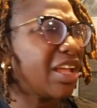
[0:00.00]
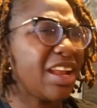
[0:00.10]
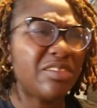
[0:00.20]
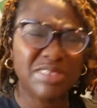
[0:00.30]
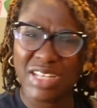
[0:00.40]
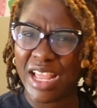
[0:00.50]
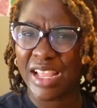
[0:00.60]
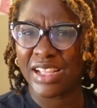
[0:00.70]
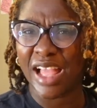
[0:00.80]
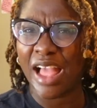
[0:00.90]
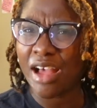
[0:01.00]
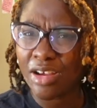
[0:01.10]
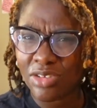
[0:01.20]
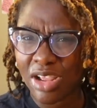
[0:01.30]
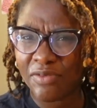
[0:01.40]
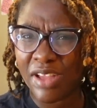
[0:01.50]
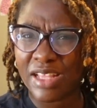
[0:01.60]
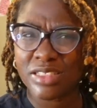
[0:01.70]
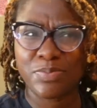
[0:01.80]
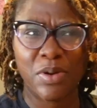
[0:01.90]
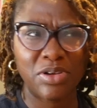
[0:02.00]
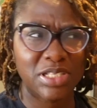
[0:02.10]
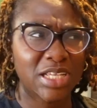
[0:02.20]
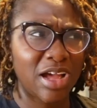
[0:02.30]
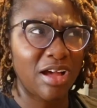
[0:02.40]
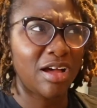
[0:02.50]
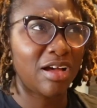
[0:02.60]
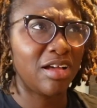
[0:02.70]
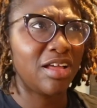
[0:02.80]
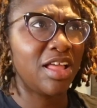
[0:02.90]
And I was like, I don't know if I spoke to y'all.